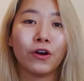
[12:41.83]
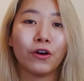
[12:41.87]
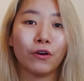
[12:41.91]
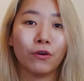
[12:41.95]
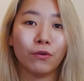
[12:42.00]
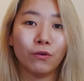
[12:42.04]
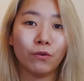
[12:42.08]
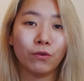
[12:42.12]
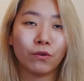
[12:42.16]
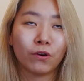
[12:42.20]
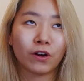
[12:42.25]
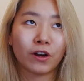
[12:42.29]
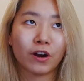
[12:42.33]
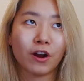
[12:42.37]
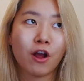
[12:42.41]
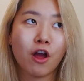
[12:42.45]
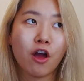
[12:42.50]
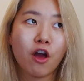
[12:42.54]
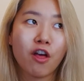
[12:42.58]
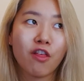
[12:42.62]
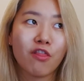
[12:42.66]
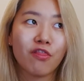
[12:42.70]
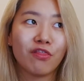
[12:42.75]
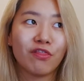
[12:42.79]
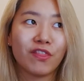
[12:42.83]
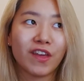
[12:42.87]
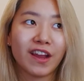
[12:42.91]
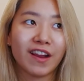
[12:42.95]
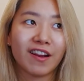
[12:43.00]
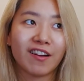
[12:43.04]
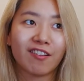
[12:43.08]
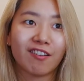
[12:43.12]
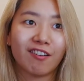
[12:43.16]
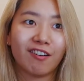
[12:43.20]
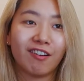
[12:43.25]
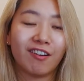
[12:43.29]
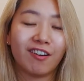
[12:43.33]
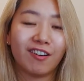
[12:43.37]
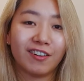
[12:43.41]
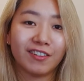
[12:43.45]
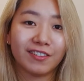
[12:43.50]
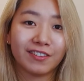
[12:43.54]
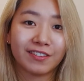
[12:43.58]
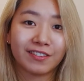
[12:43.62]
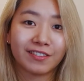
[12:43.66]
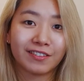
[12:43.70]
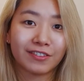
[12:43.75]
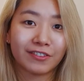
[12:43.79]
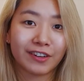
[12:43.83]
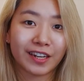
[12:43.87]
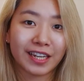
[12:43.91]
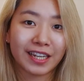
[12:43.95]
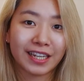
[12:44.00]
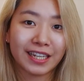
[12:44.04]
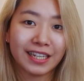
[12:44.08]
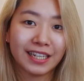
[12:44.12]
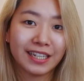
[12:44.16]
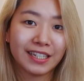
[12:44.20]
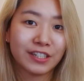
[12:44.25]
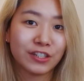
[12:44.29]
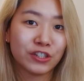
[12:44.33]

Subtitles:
Or there are 3